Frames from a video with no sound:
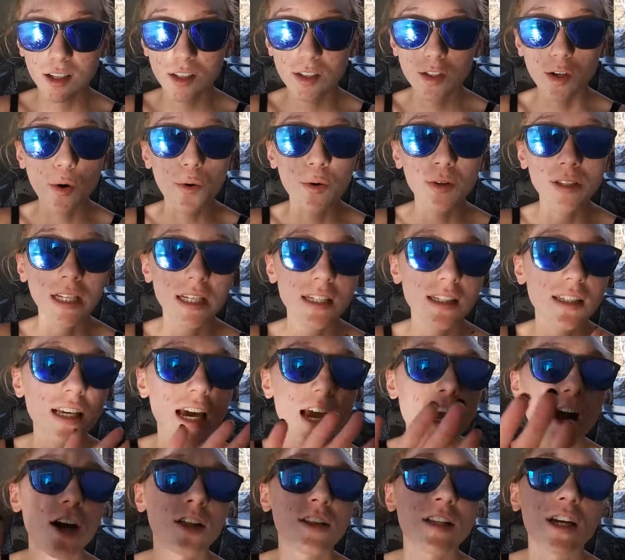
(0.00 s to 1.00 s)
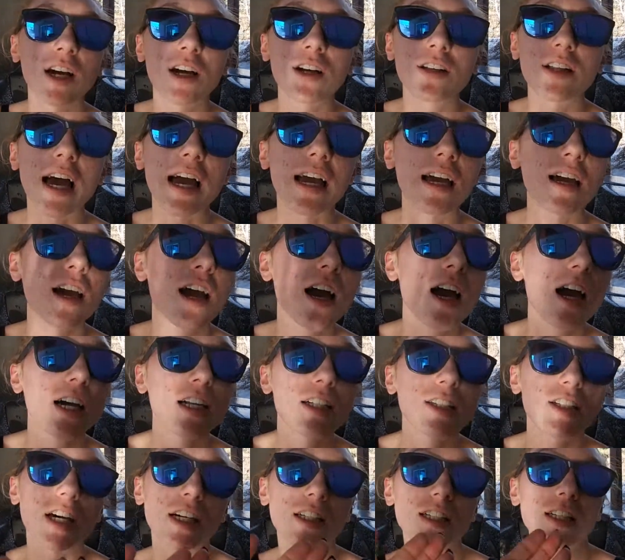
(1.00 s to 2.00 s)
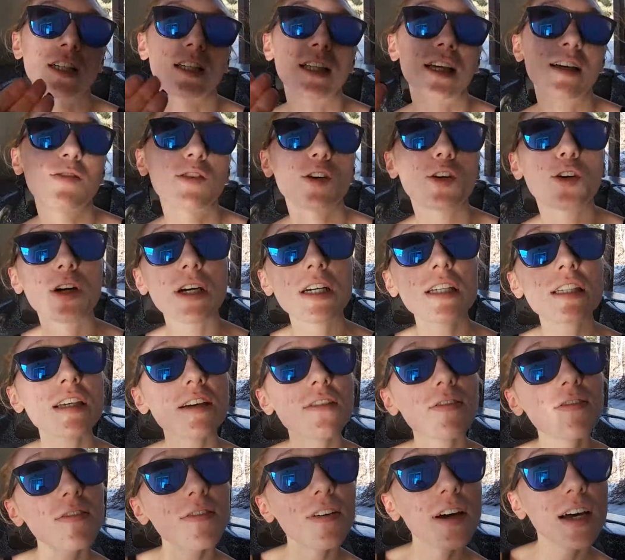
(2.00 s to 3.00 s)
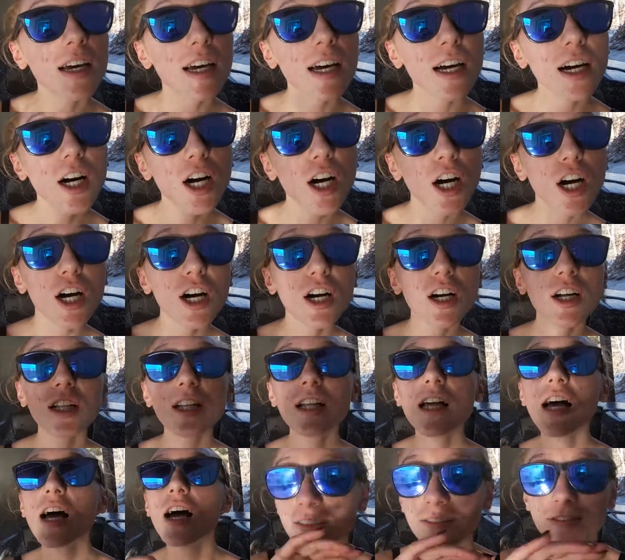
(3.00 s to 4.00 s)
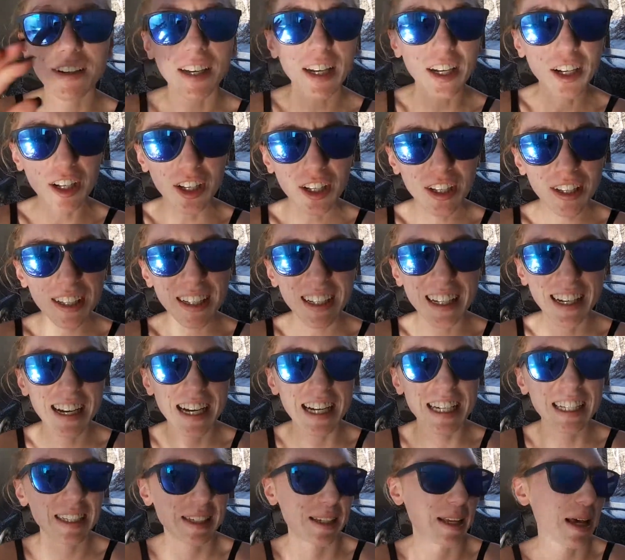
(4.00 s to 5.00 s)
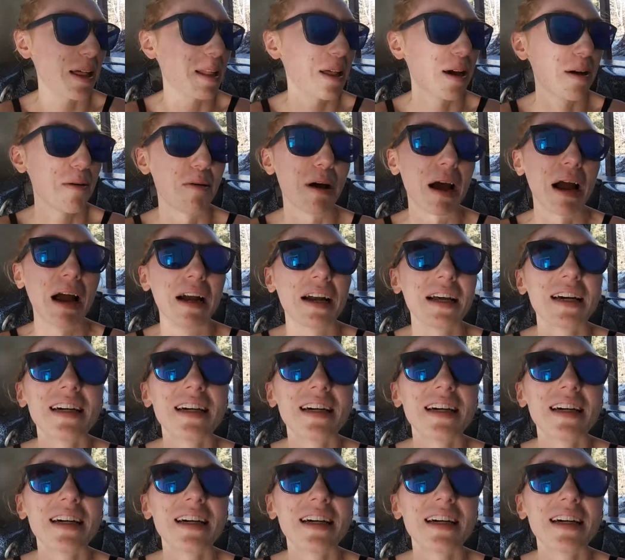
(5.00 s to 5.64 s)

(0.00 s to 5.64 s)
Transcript: So when they say on there, like, doesn't leave a greasy feel? Say that weird.